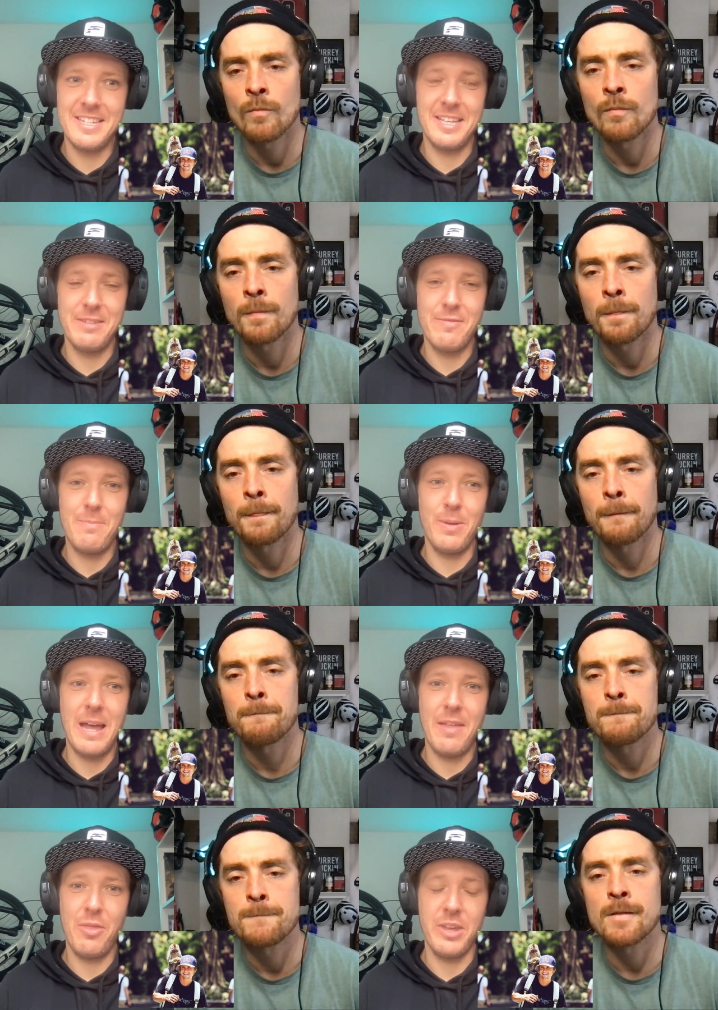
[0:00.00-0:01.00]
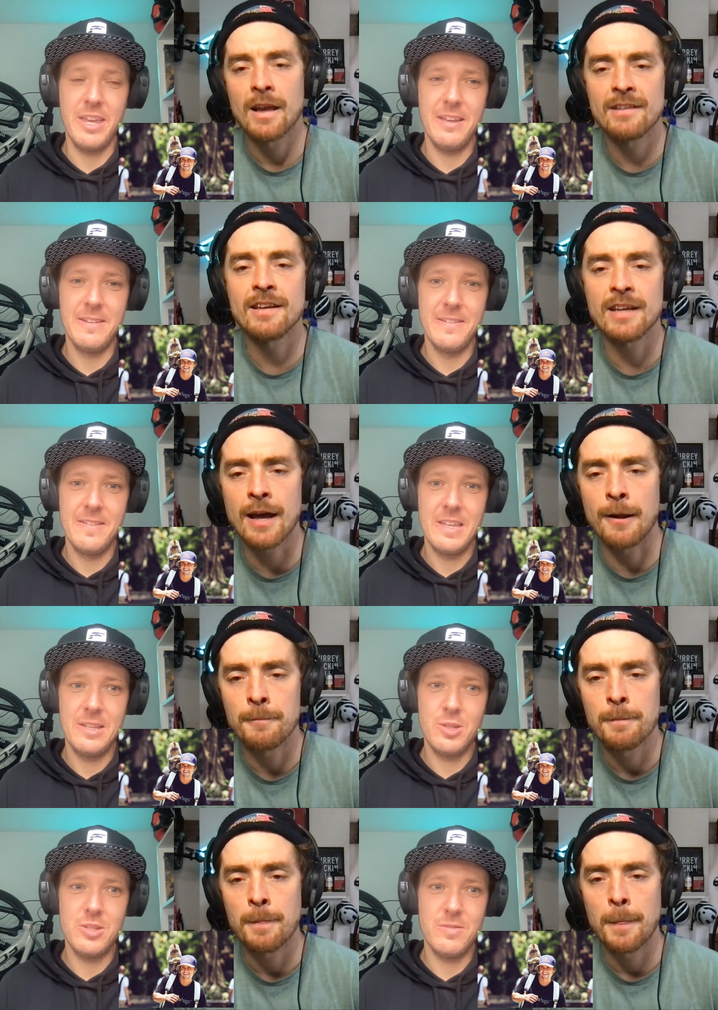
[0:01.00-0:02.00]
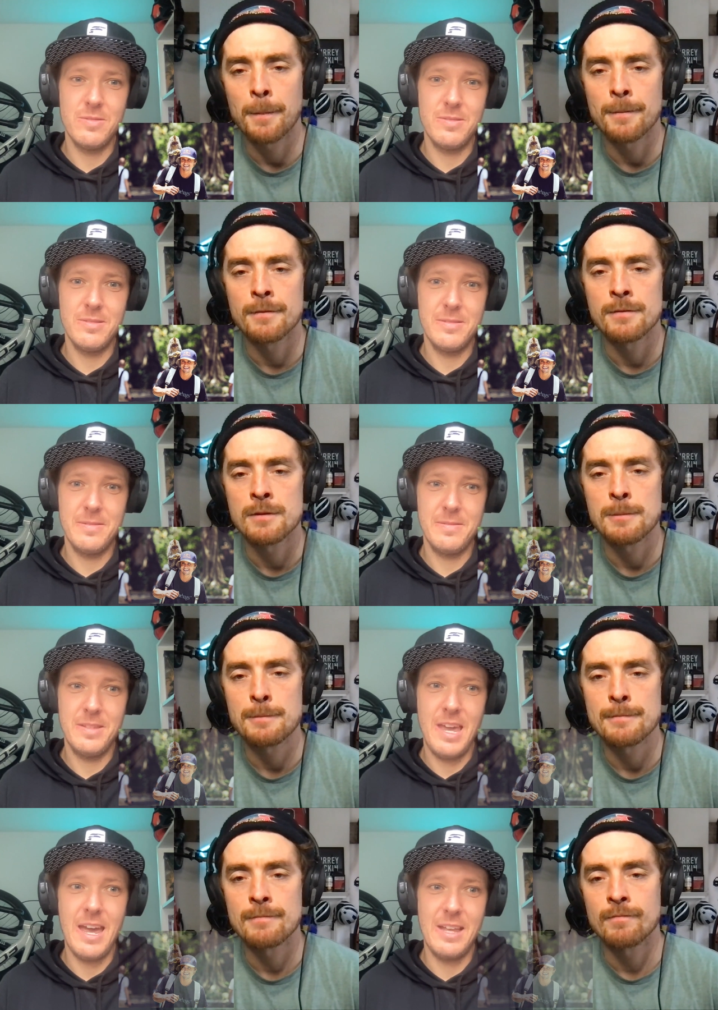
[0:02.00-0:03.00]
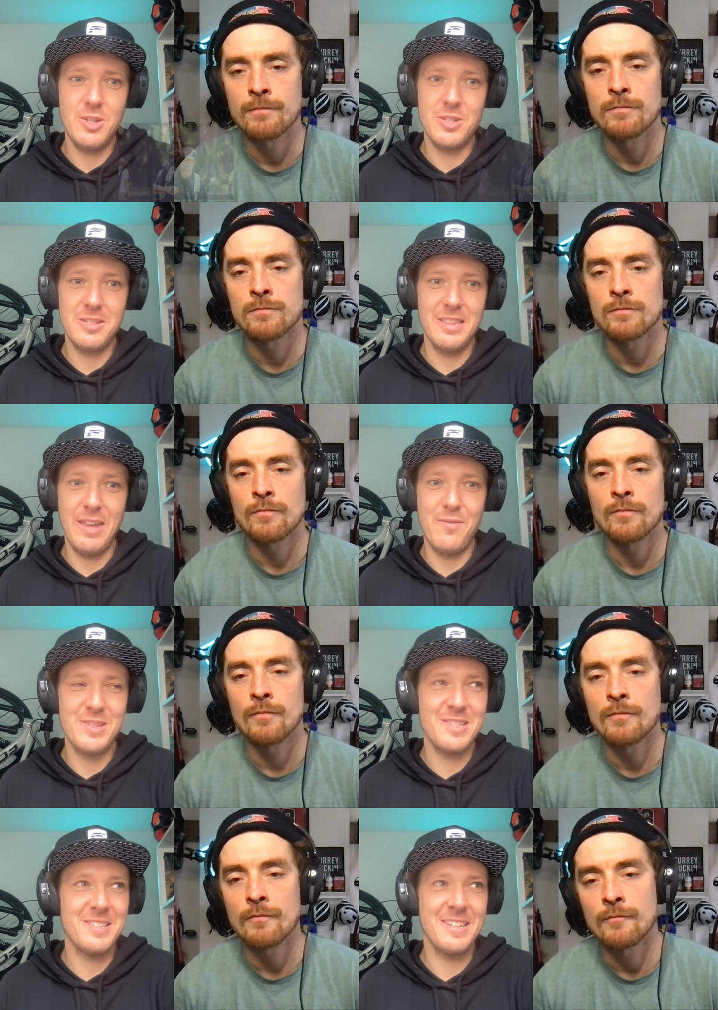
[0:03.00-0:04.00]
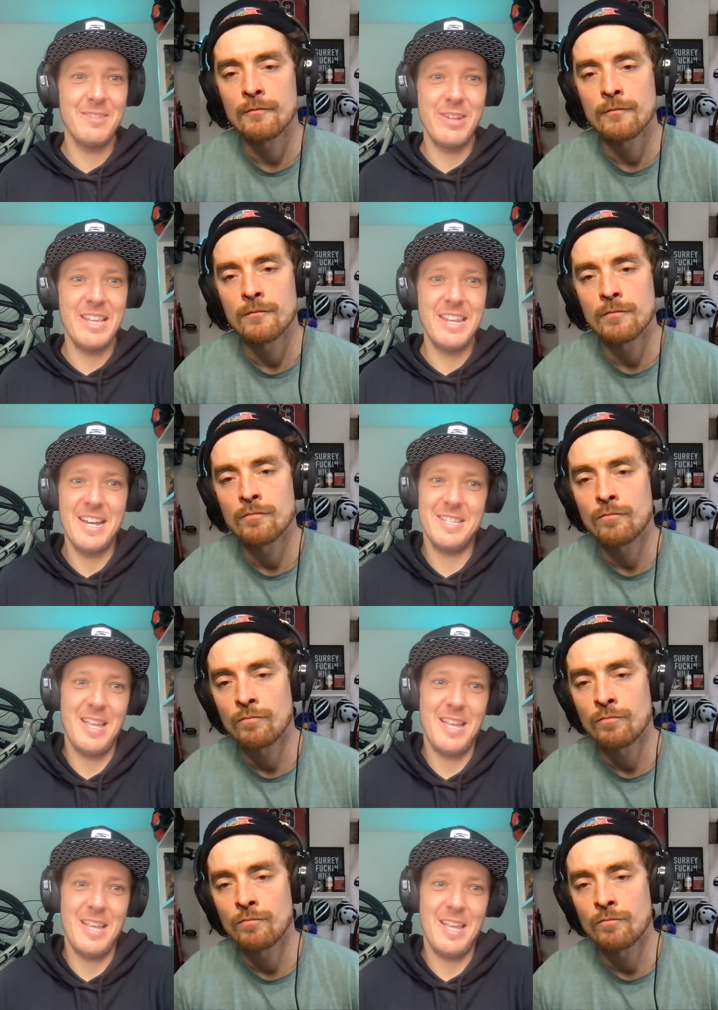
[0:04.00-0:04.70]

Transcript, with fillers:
Speaker 1: he's still a Red Bull athlete. Is he? Yeah. Doesn't yeah, he just lives a really nice